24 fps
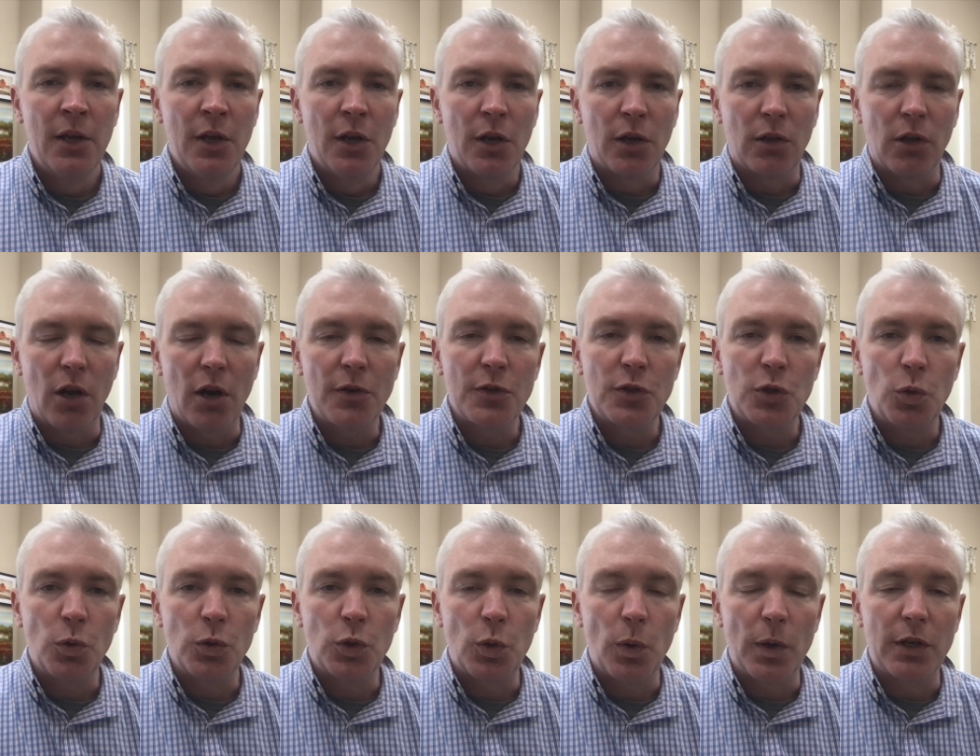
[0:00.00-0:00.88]
Clark School
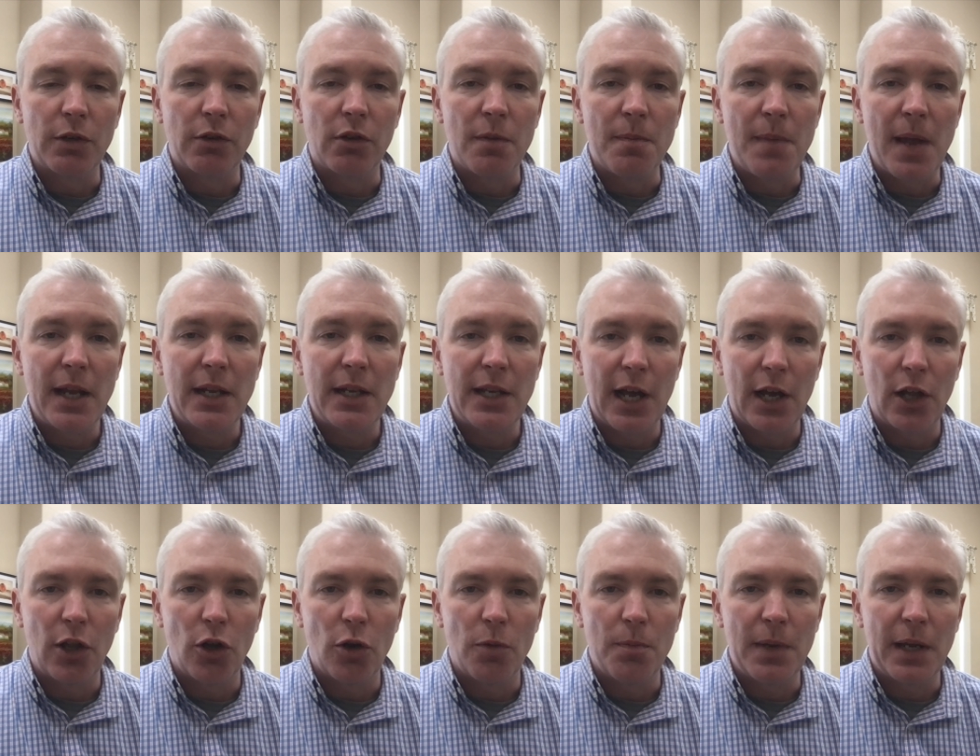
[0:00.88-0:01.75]
is going to remain
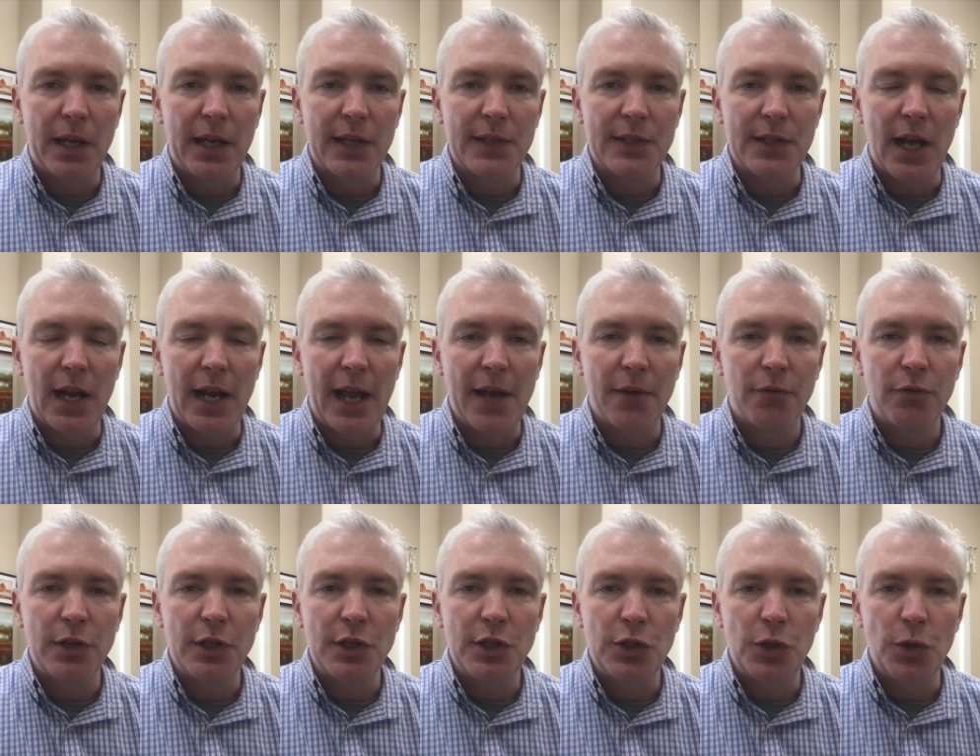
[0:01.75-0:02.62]
yellow because not
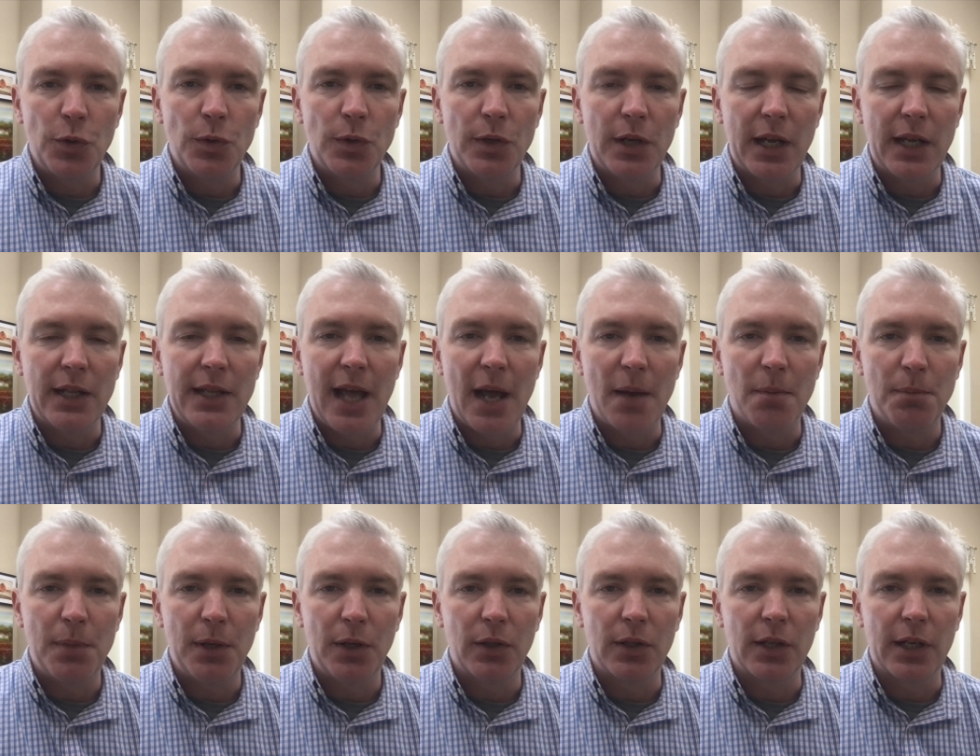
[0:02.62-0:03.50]
every student in that
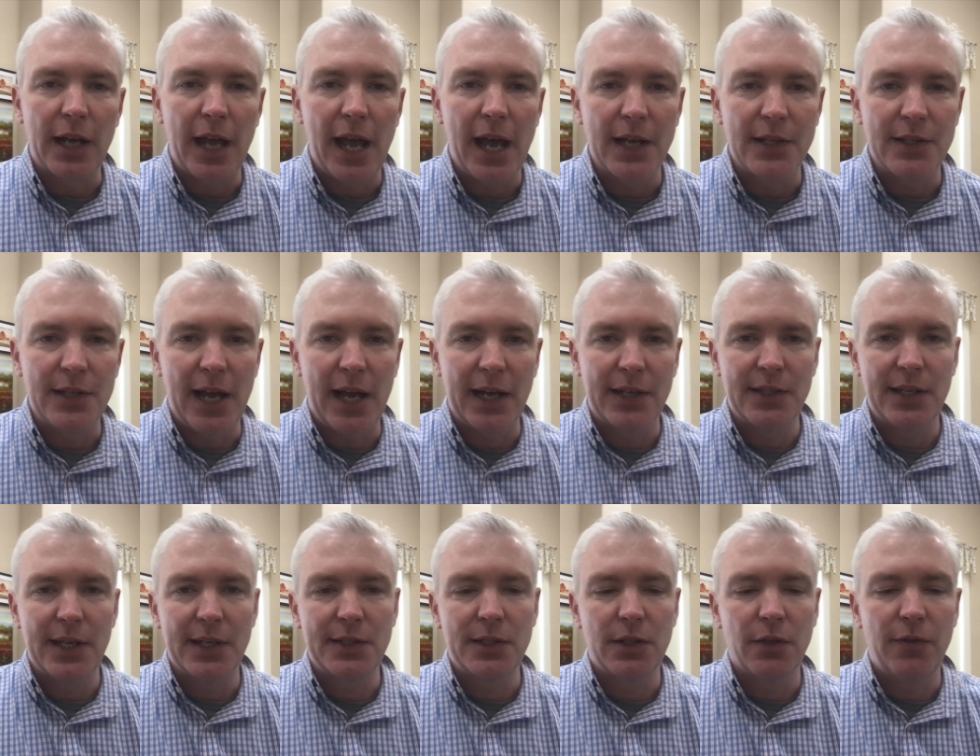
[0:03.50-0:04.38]
building has
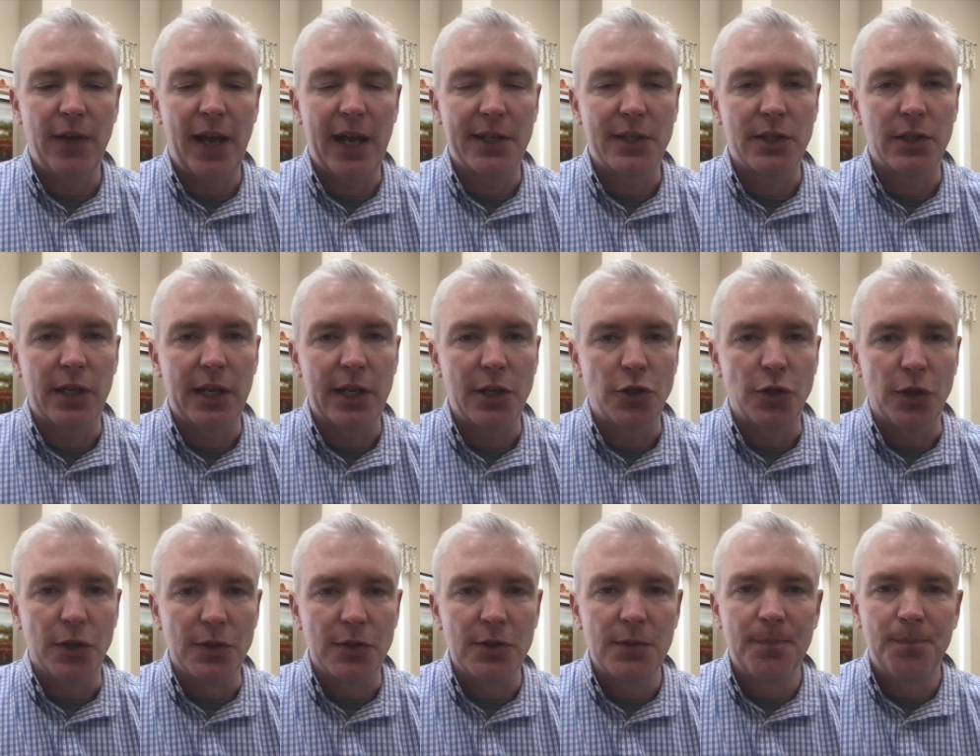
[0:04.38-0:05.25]
access to
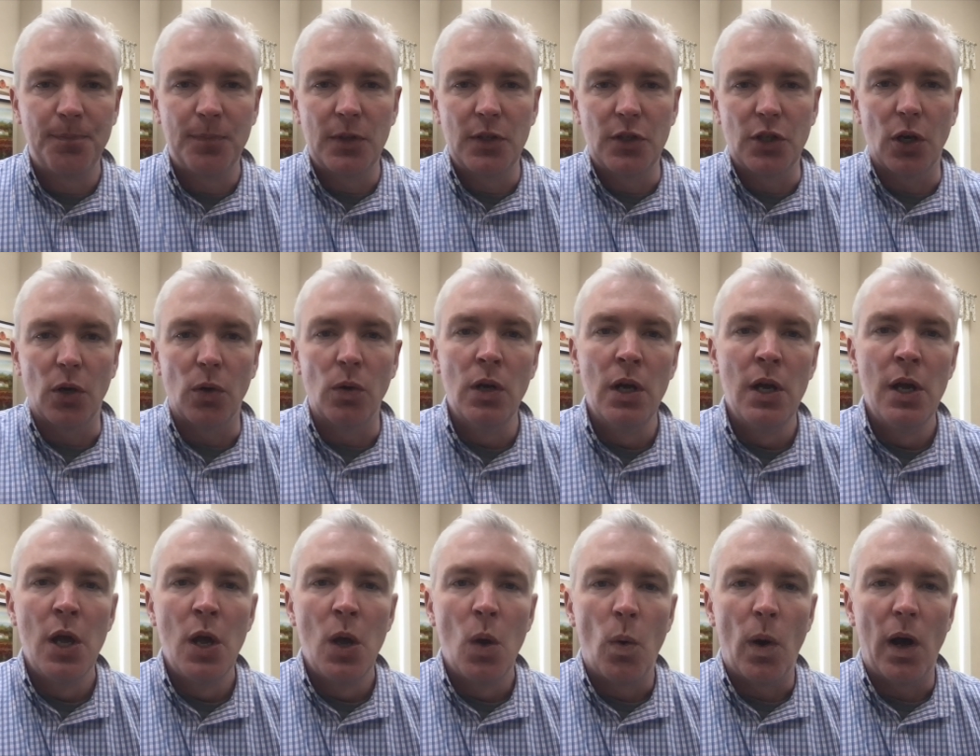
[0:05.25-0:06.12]
vaccinations. So
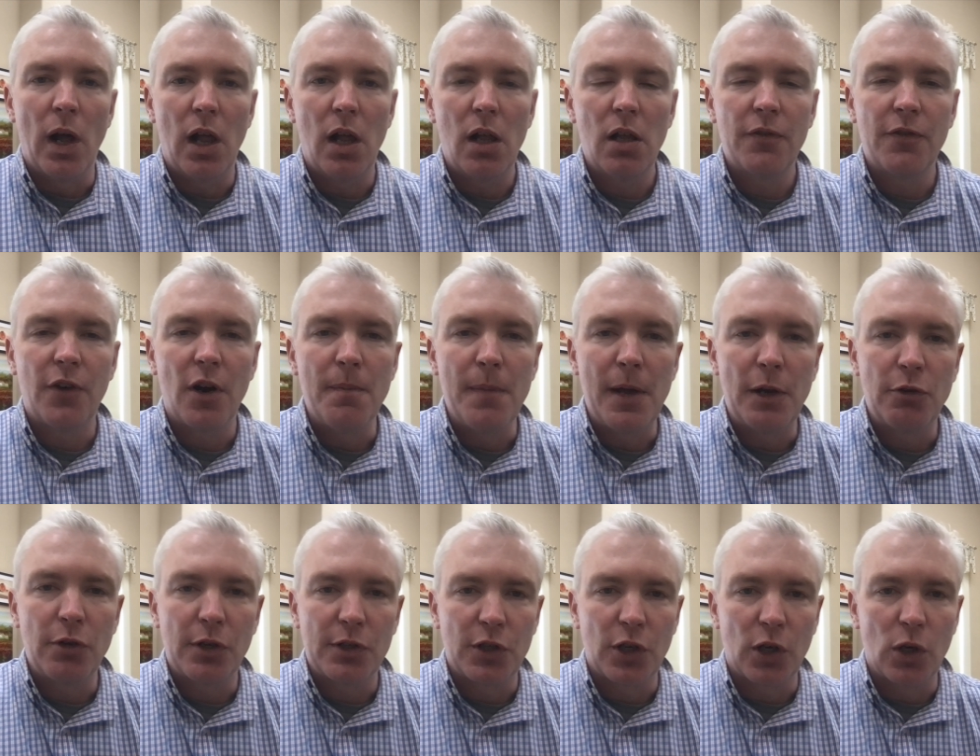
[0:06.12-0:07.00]
while all of our
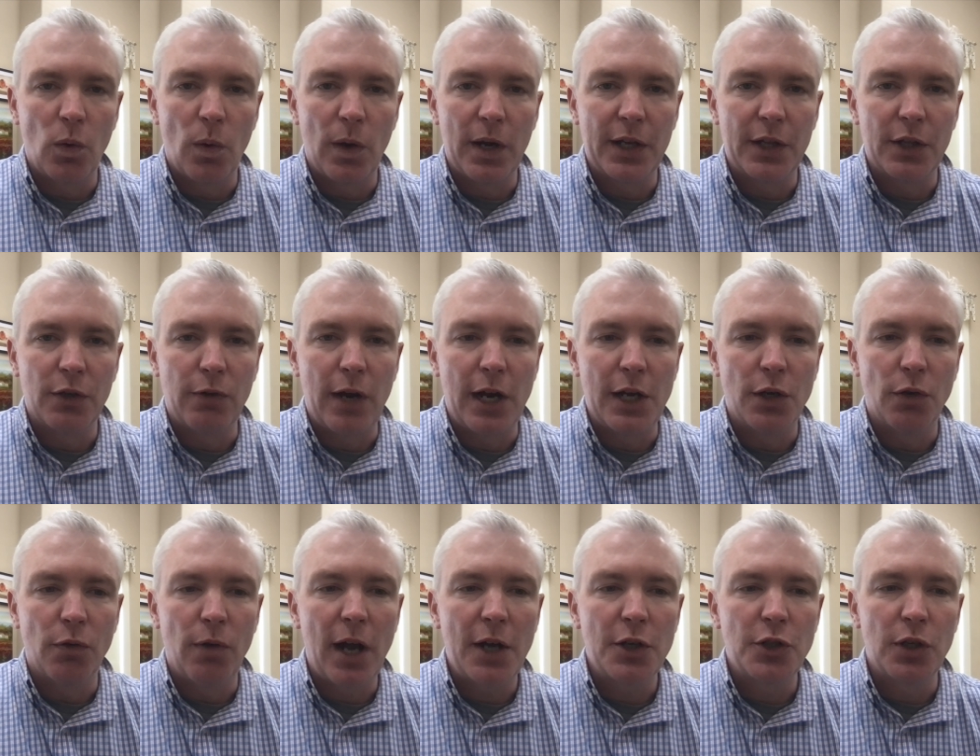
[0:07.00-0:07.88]
metrics are going in the right
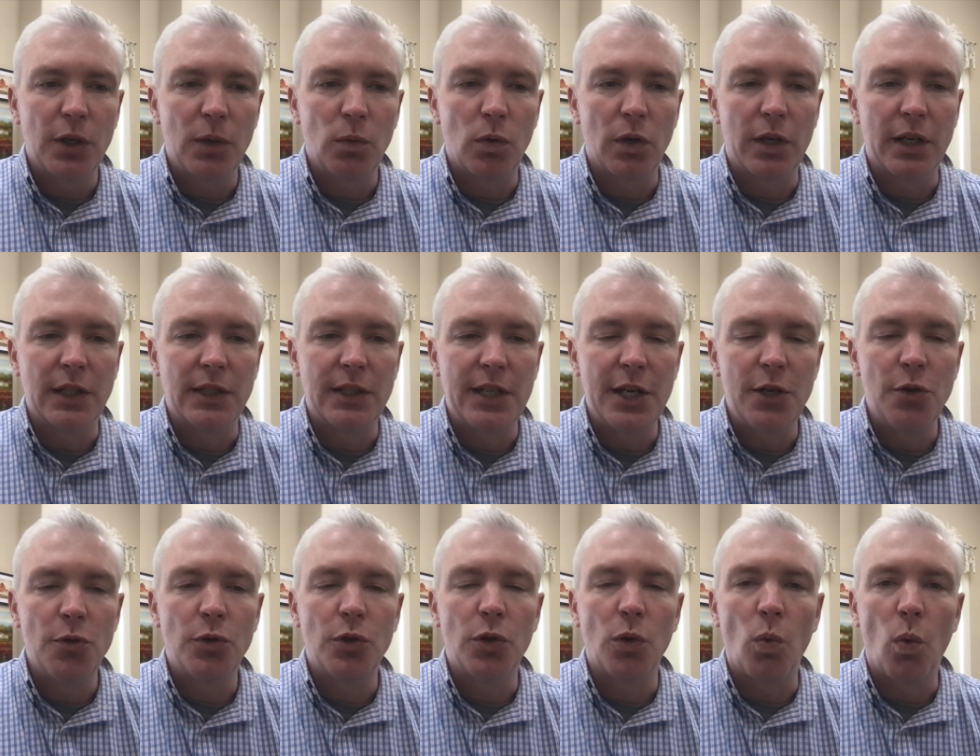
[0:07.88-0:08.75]
direction, we'll
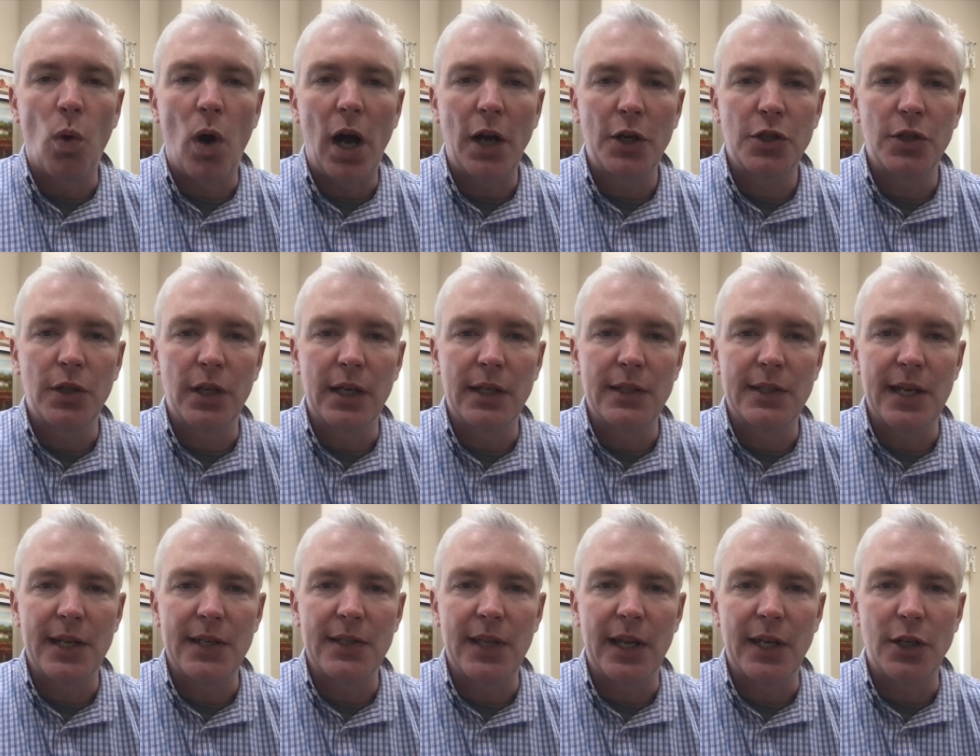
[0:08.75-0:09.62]
continue to watch things
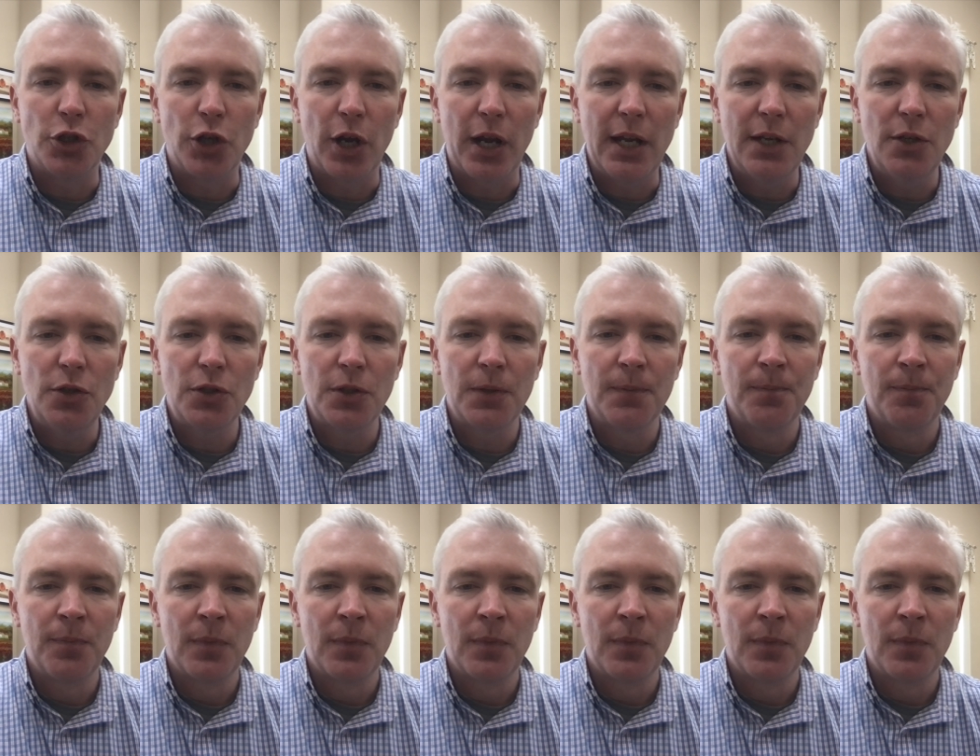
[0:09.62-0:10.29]
as they change.